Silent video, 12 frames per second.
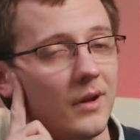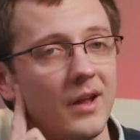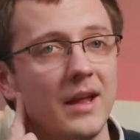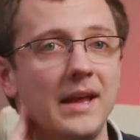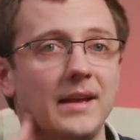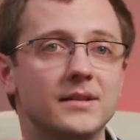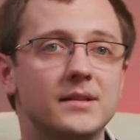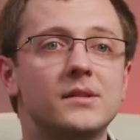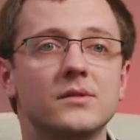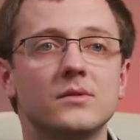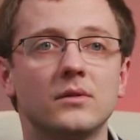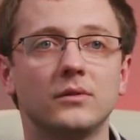
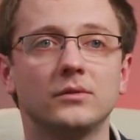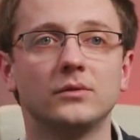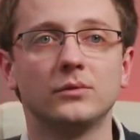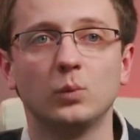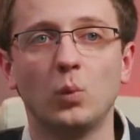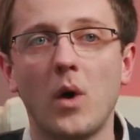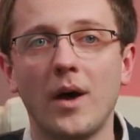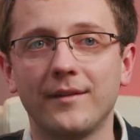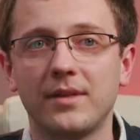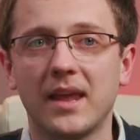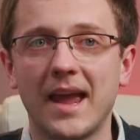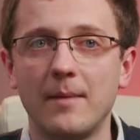is one of
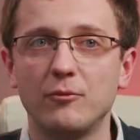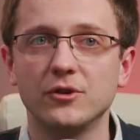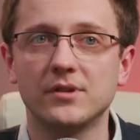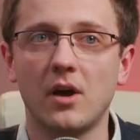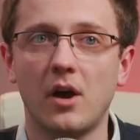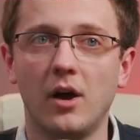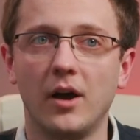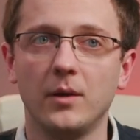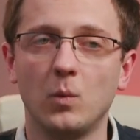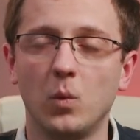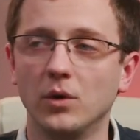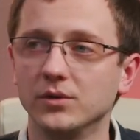the cameras that I
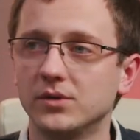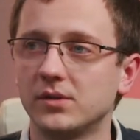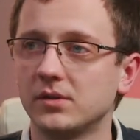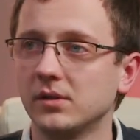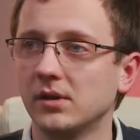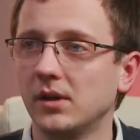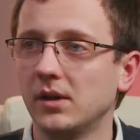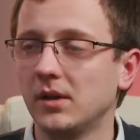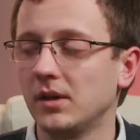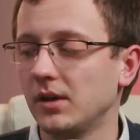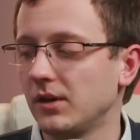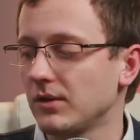was
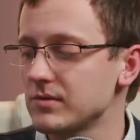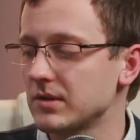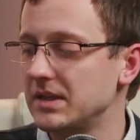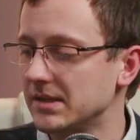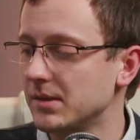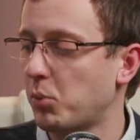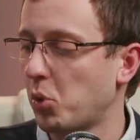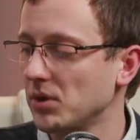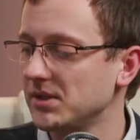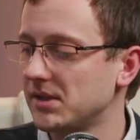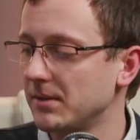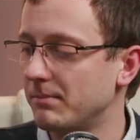
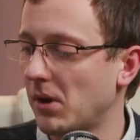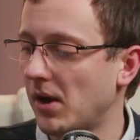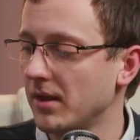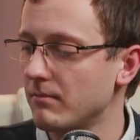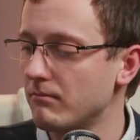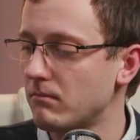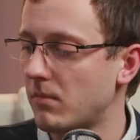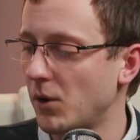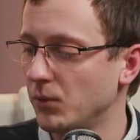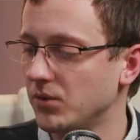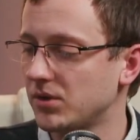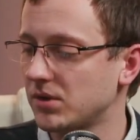disappointed by the
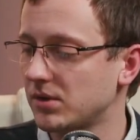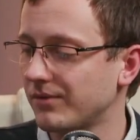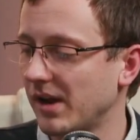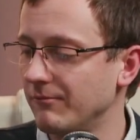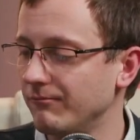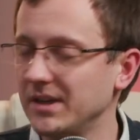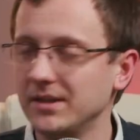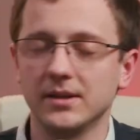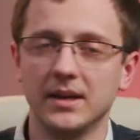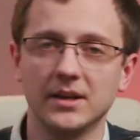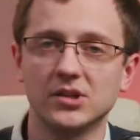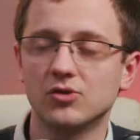most in recent
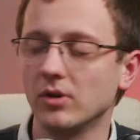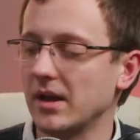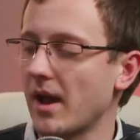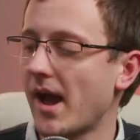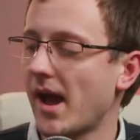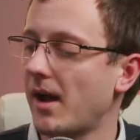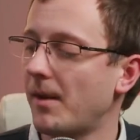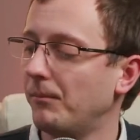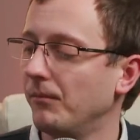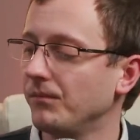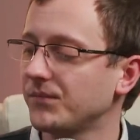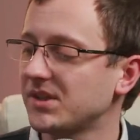history,
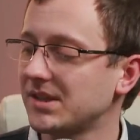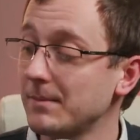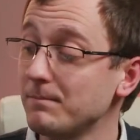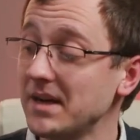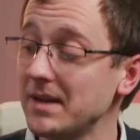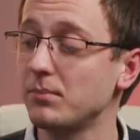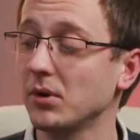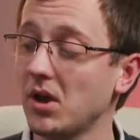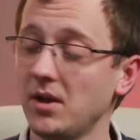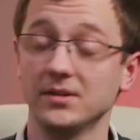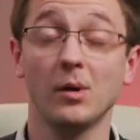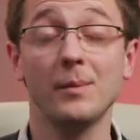simply
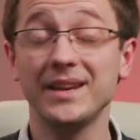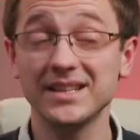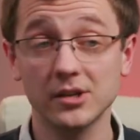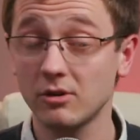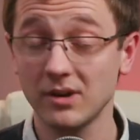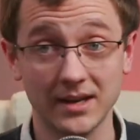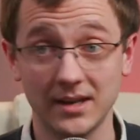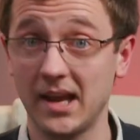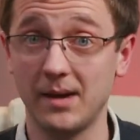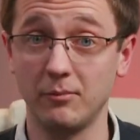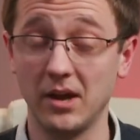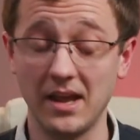because, I mean, it's a cracking
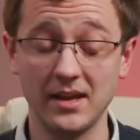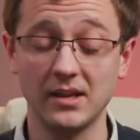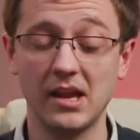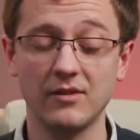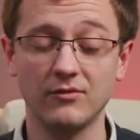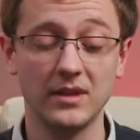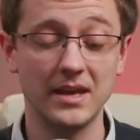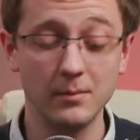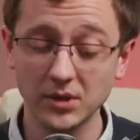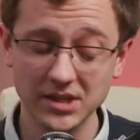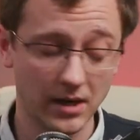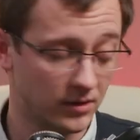camera. The
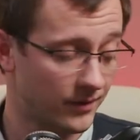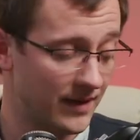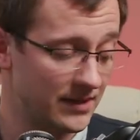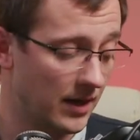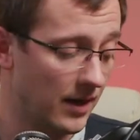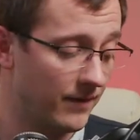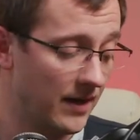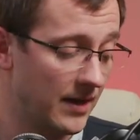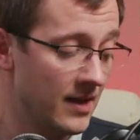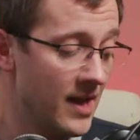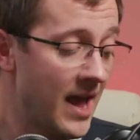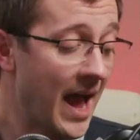image out of it is lovely.
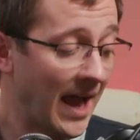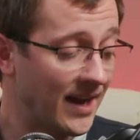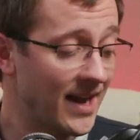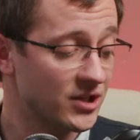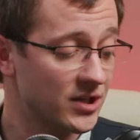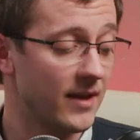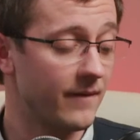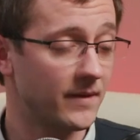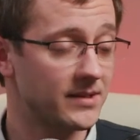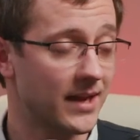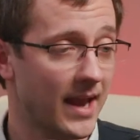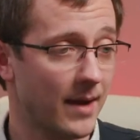And actually, if
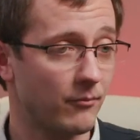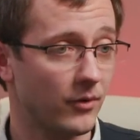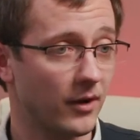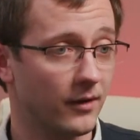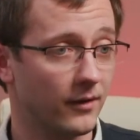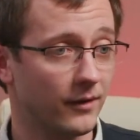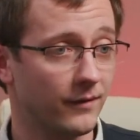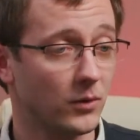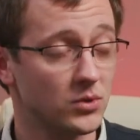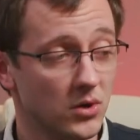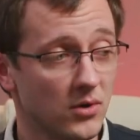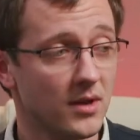it's a camera, if I
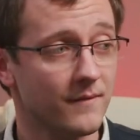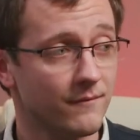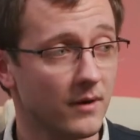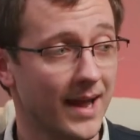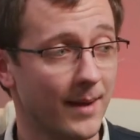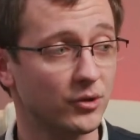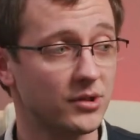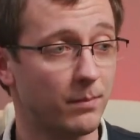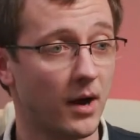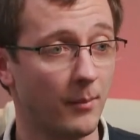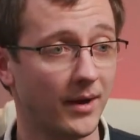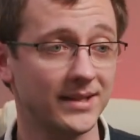was looking for a camera to
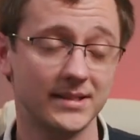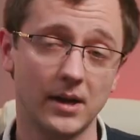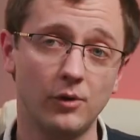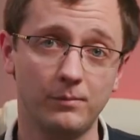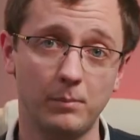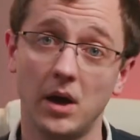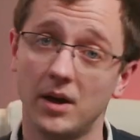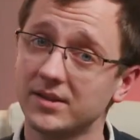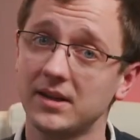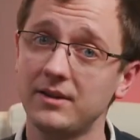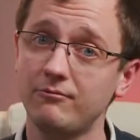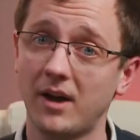buy myself
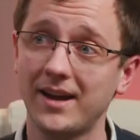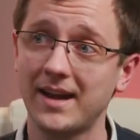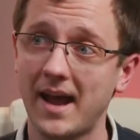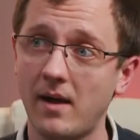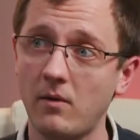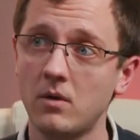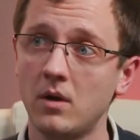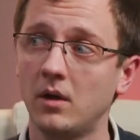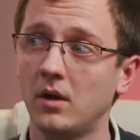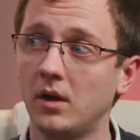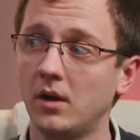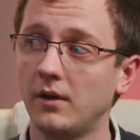personally right now,
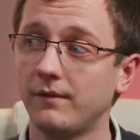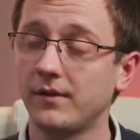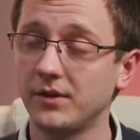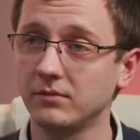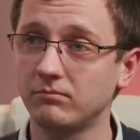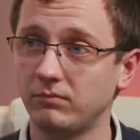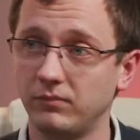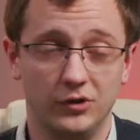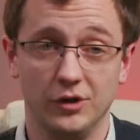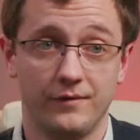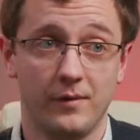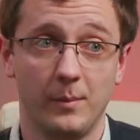
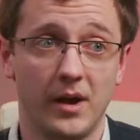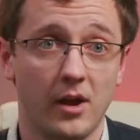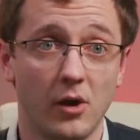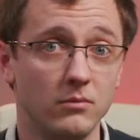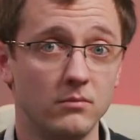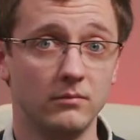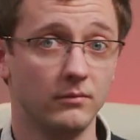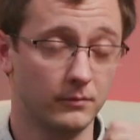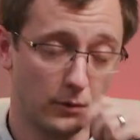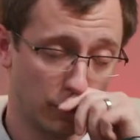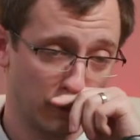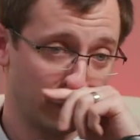just for my own
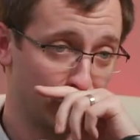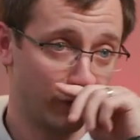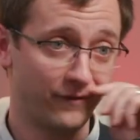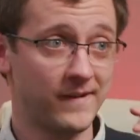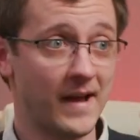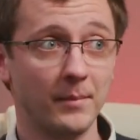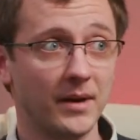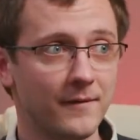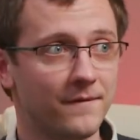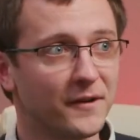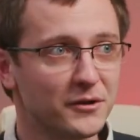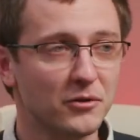sort of family
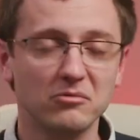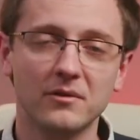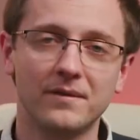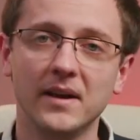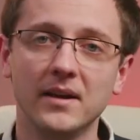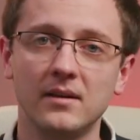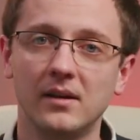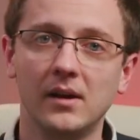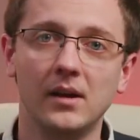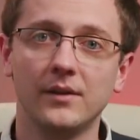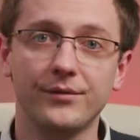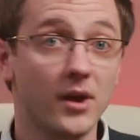photography,
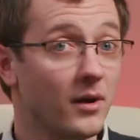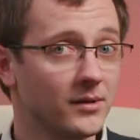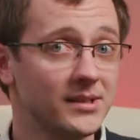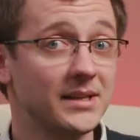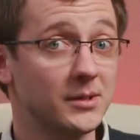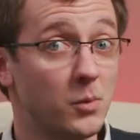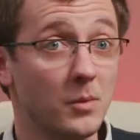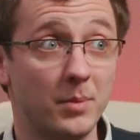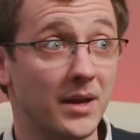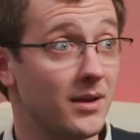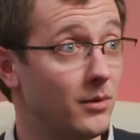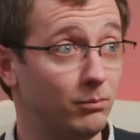the R6 would
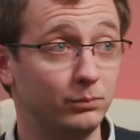be